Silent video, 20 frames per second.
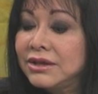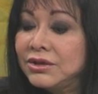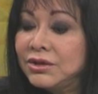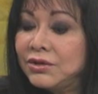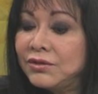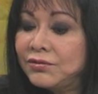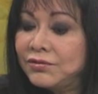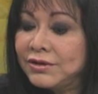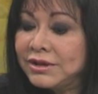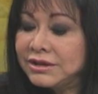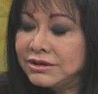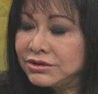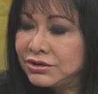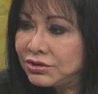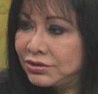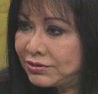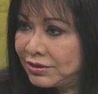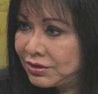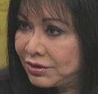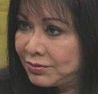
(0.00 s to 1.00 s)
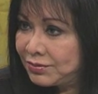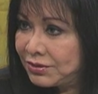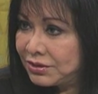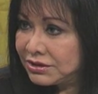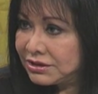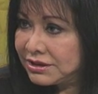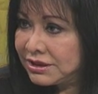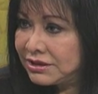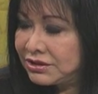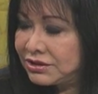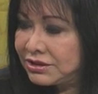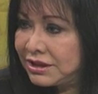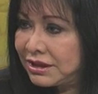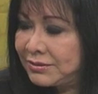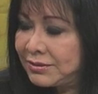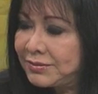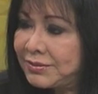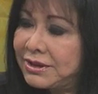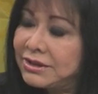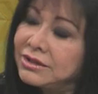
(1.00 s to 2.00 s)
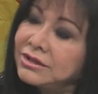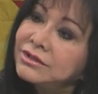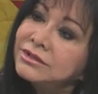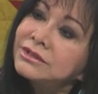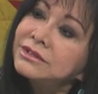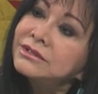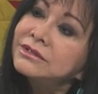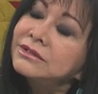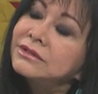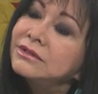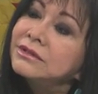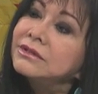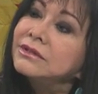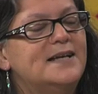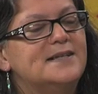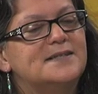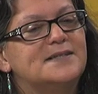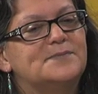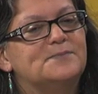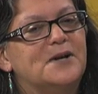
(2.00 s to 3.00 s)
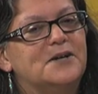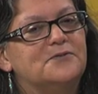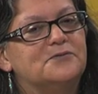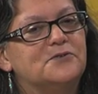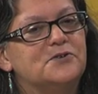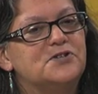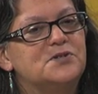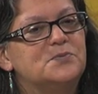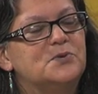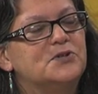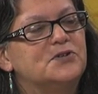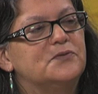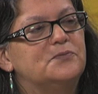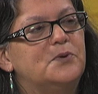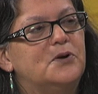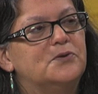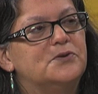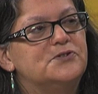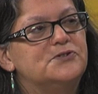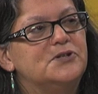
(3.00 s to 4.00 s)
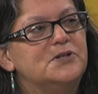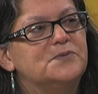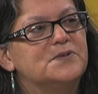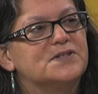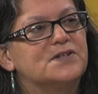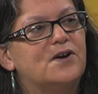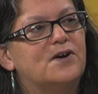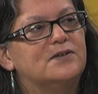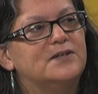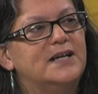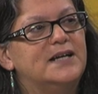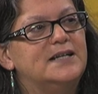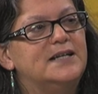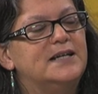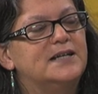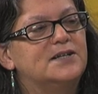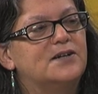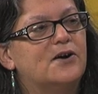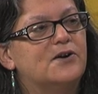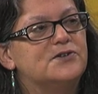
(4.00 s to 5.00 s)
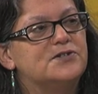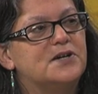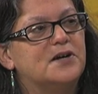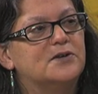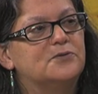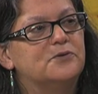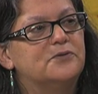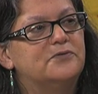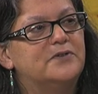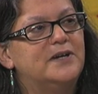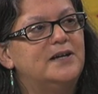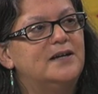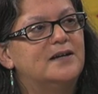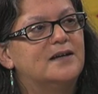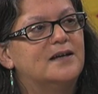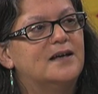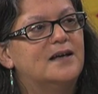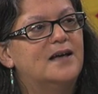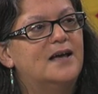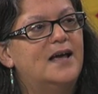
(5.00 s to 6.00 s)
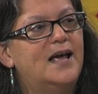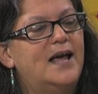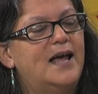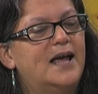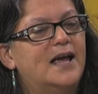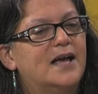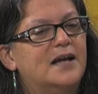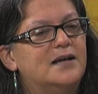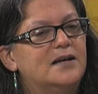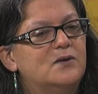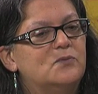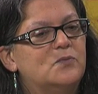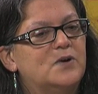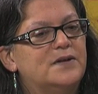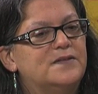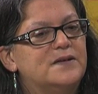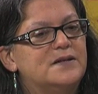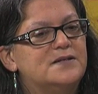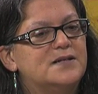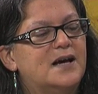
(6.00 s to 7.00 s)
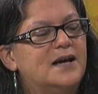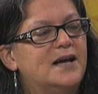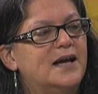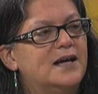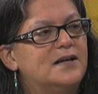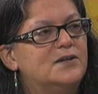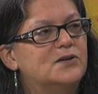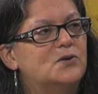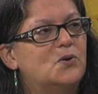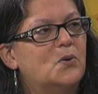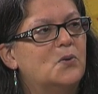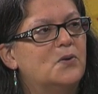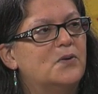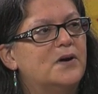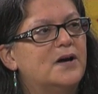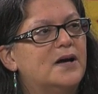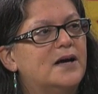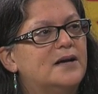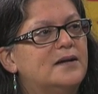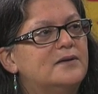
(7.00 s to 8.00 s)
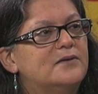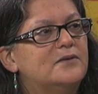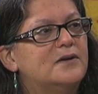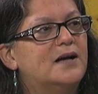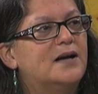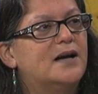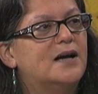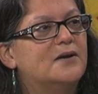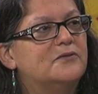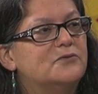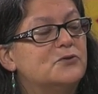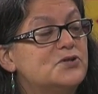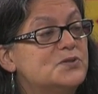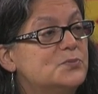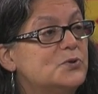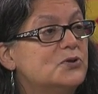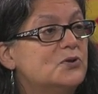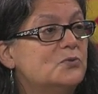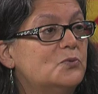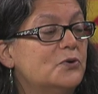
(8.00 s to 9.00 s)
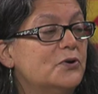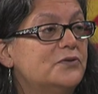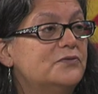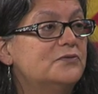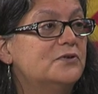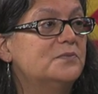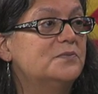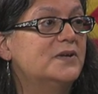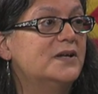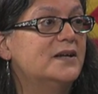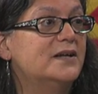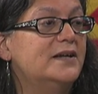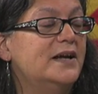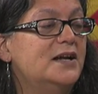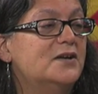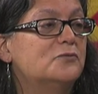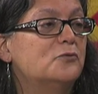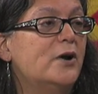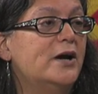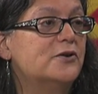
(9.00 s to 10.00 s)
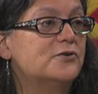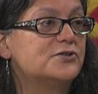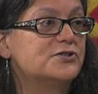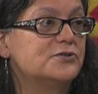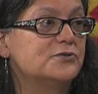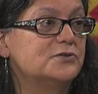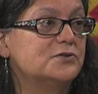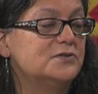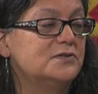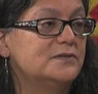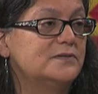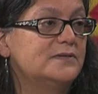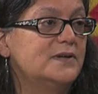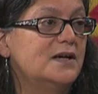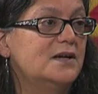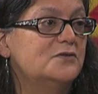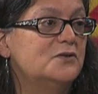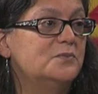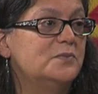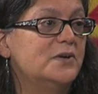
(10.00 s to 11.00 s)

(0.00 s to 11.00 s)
Now, you've written two other books. Can you tell me about those? Yes, my first book of poetry was called Indian Cartography, and it won the Diane DeCora First Book Award from the Native Writers Circle of